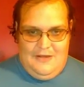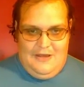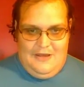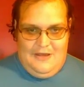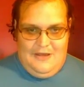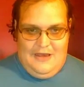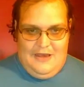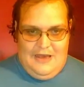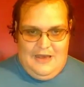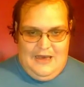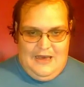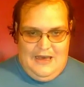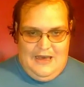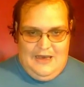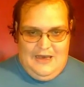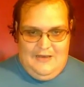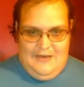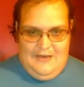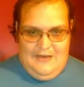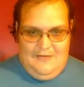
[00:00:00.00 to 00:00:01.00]
I
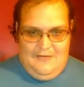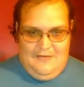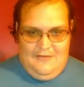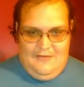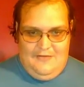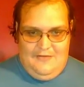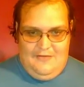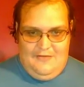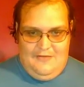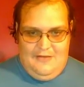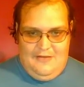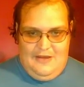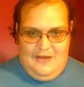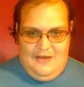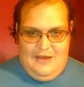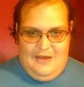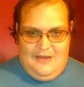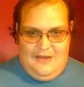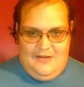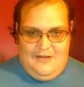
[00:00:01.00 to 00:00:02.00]

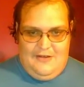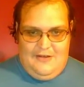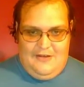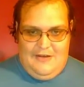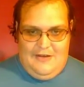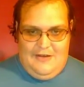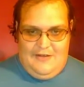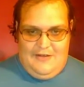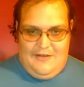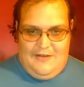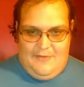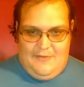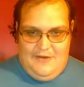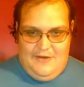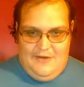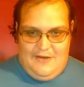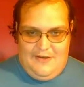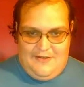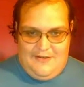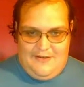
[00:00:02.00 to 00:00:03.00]
don't know how this
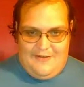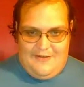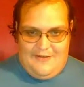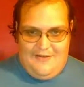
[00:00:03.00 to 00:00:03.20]
works.